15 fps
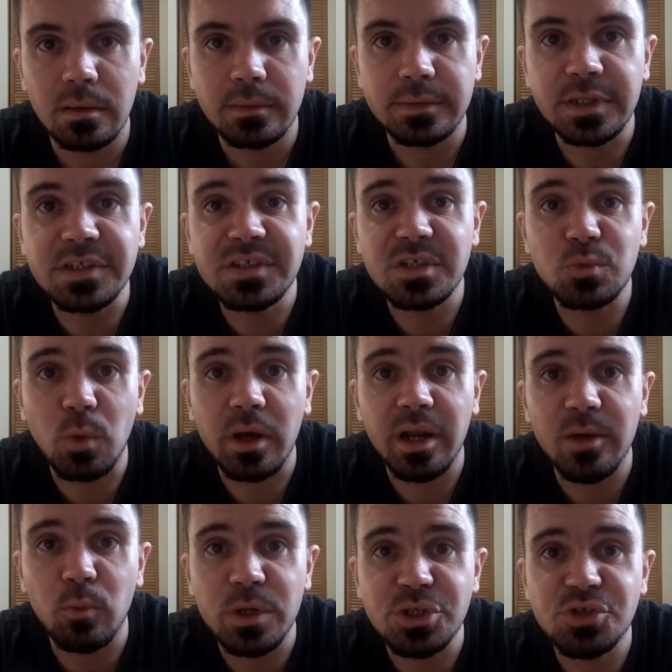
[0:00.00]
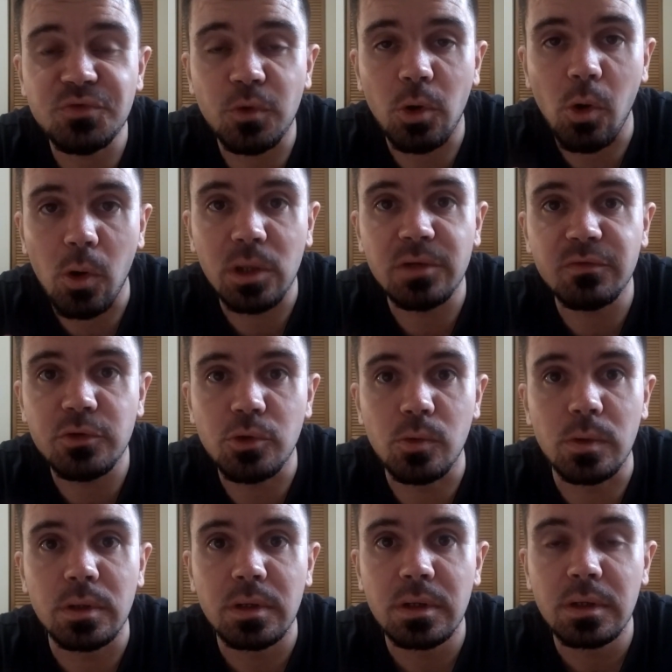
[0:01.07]
This is what I wish for all of
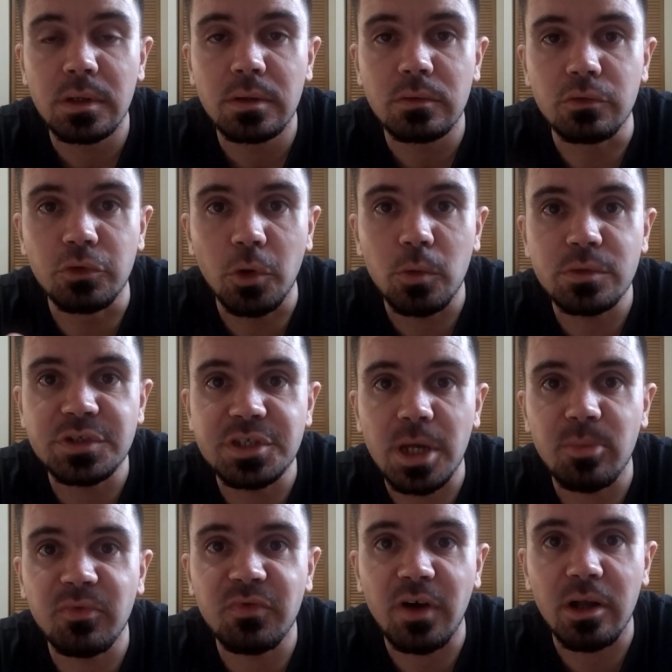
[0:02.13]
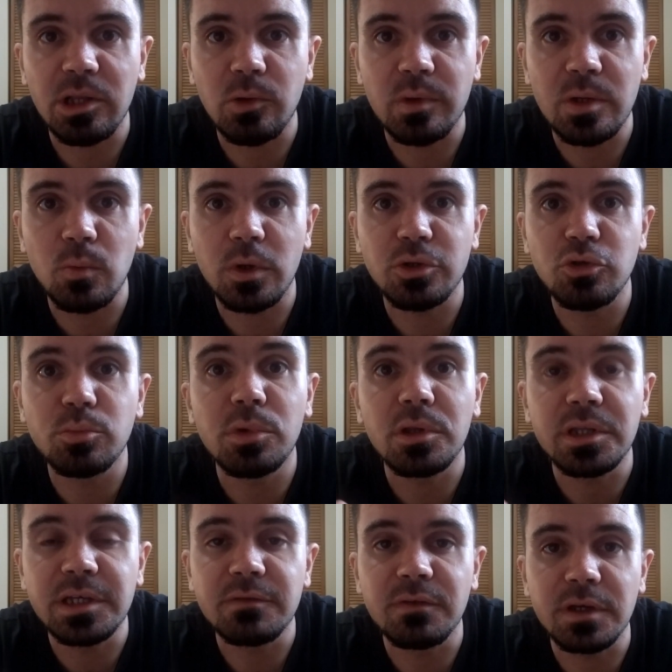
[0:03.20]
you. Don't stop following what you
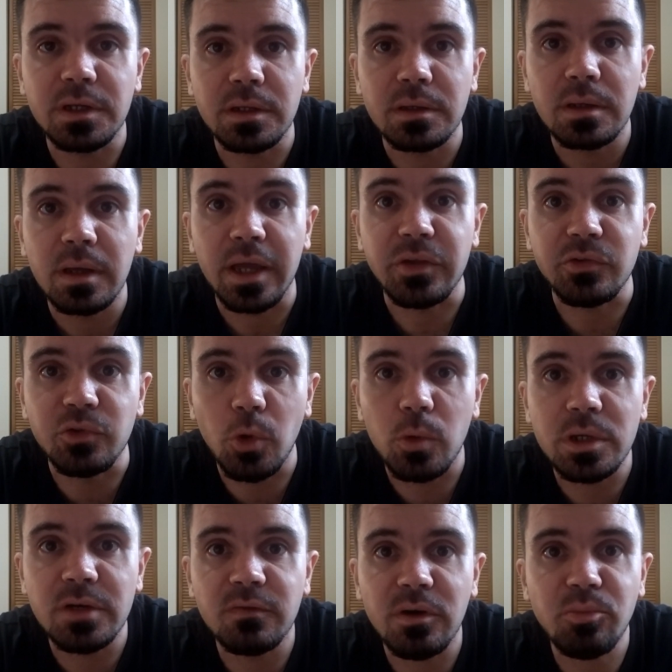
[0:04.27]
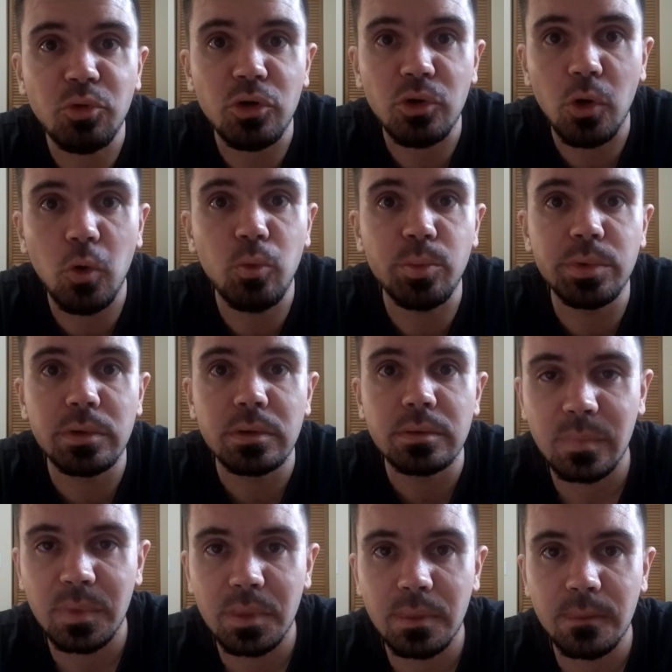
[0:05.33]
believe in, and don't give up on hope.
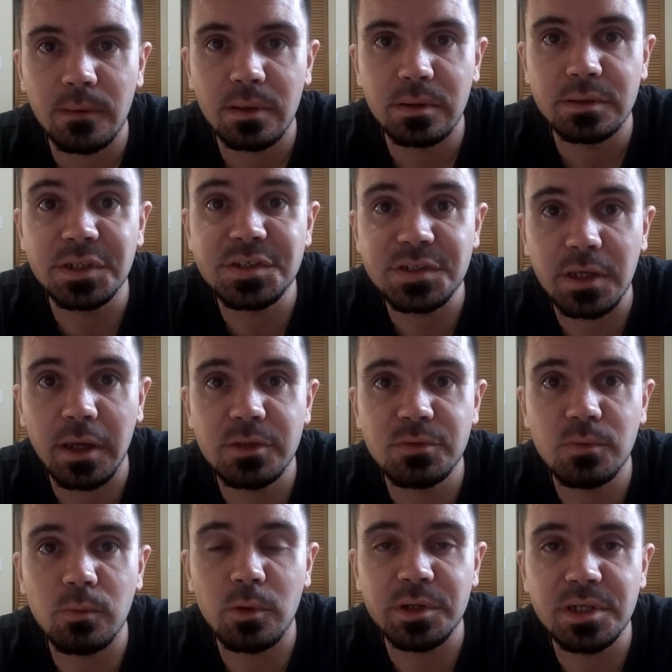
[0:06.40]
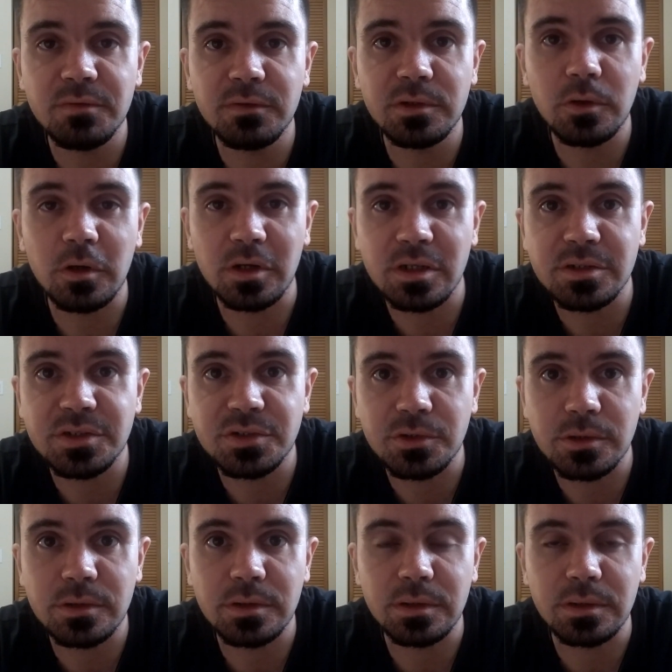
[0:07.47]
The signs we were given are
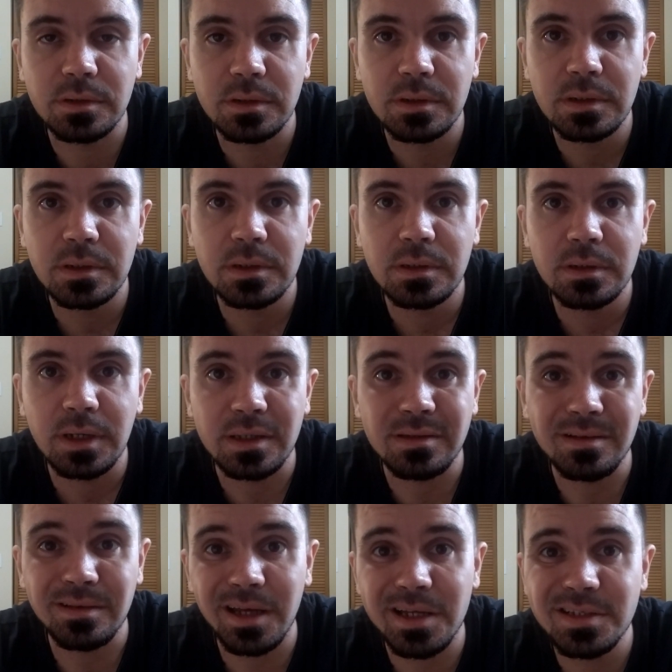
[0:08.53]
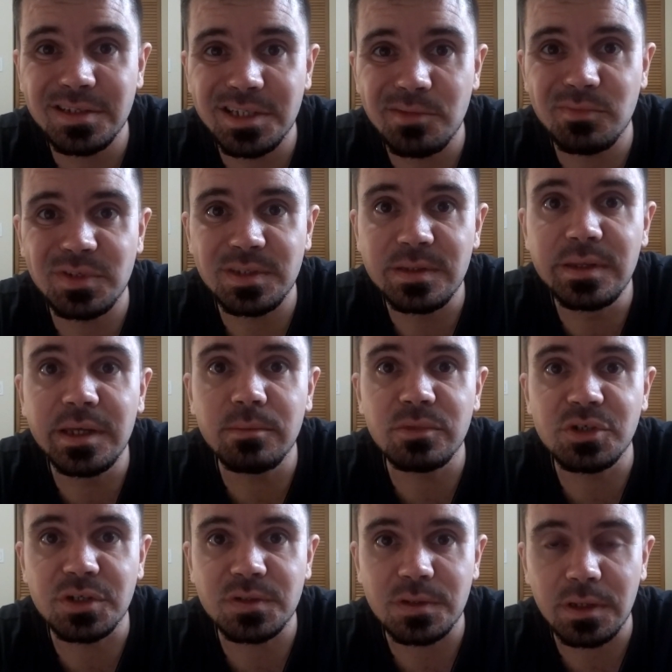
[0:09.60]
uncertain, and the light seems dim
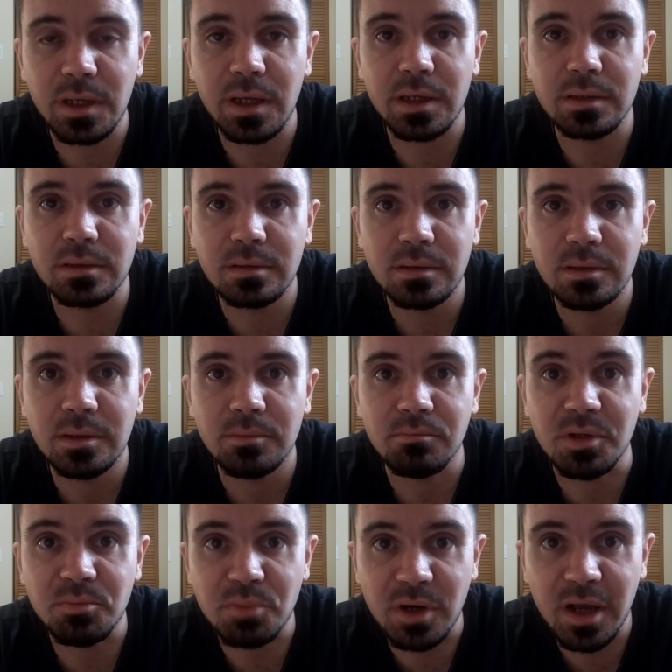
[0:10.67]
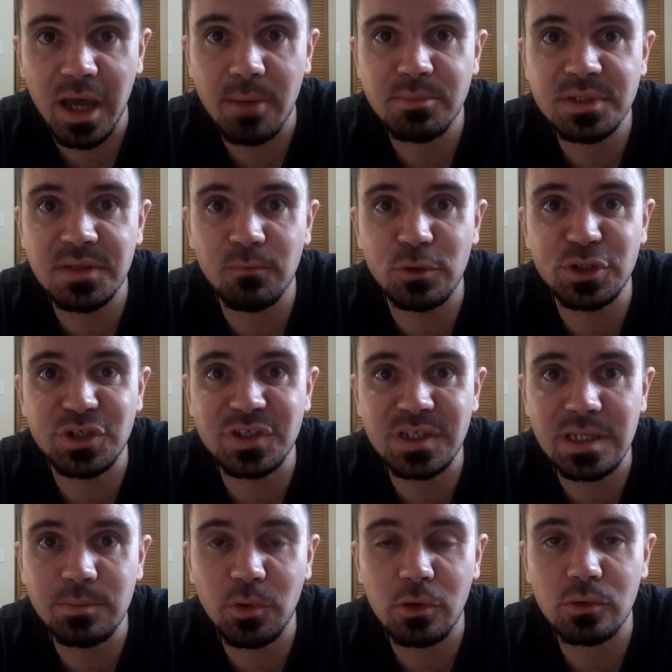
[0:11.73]
just ahead. But perhaps if we just
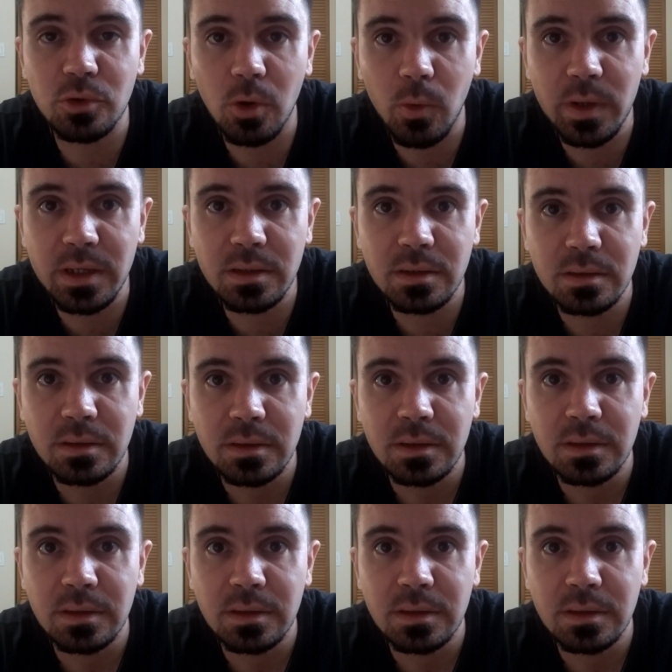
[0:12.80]
keep on going,